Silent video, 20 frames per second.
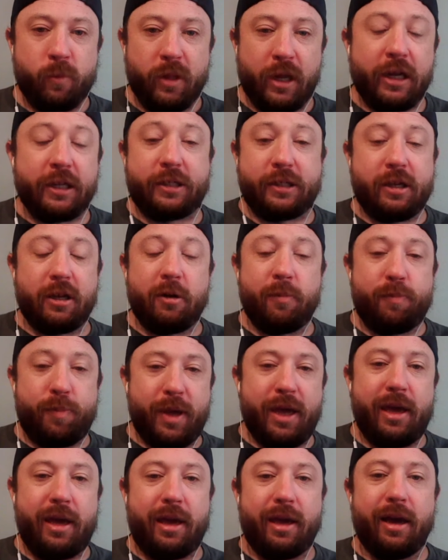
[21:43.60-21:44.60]
it's going to
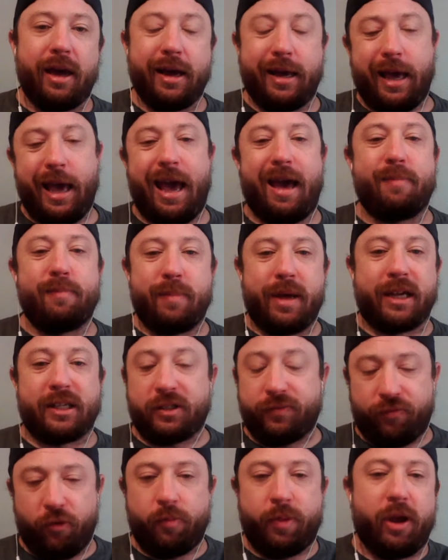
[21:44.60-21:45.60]
be a cat mess
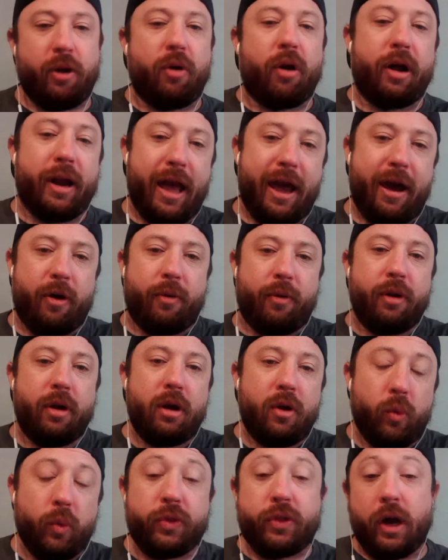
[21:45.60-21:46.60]
from here on out
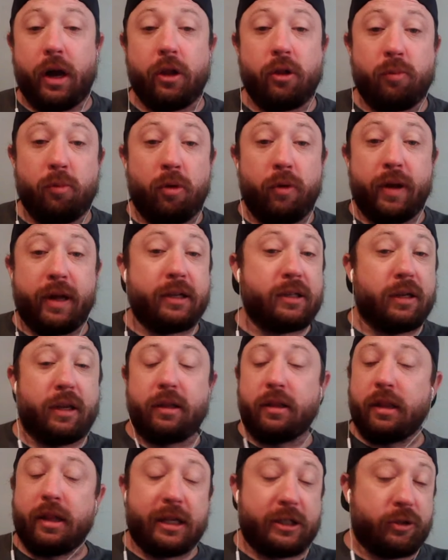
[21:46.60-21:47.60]
with Kyler Murray
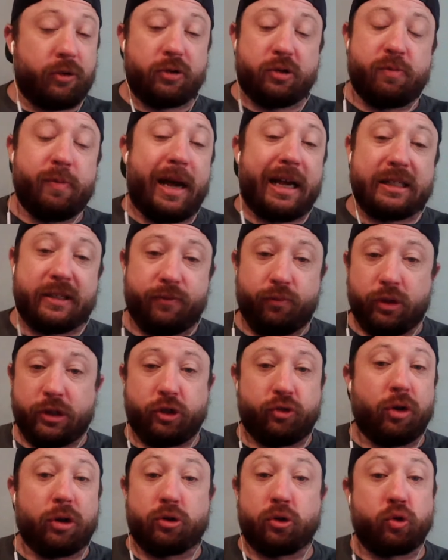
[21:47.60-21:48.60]
unless there's massive
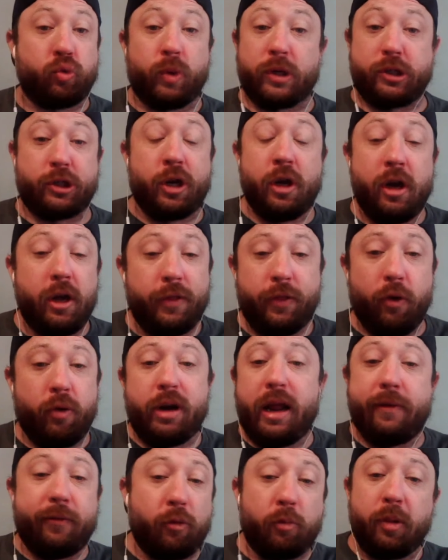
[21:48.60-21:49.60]
restructures, which there
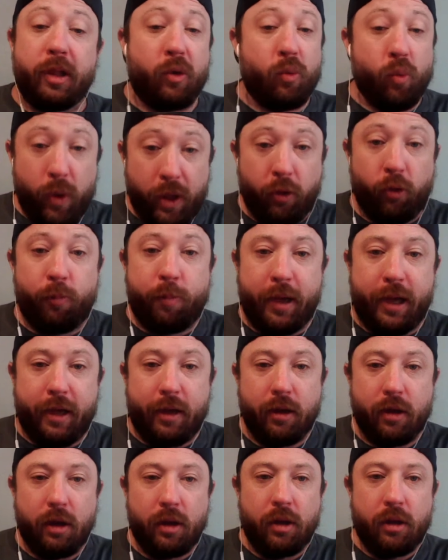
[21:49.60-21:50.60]
inevitably will
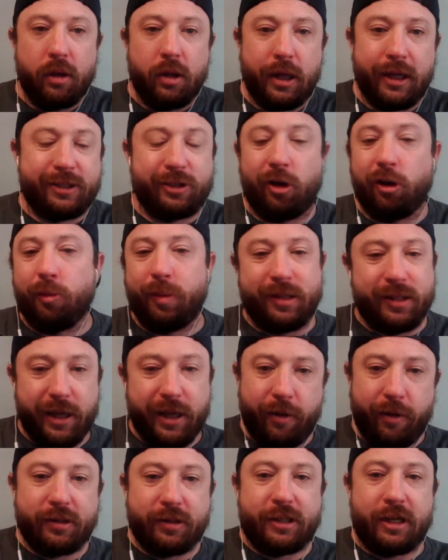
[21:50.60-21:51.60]
be. It's all about the
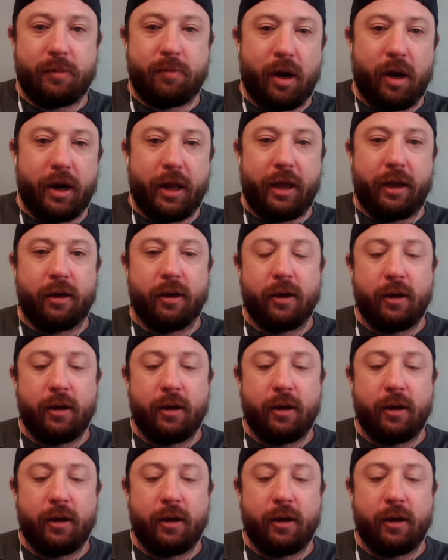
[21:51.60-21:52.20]
guaranteed money.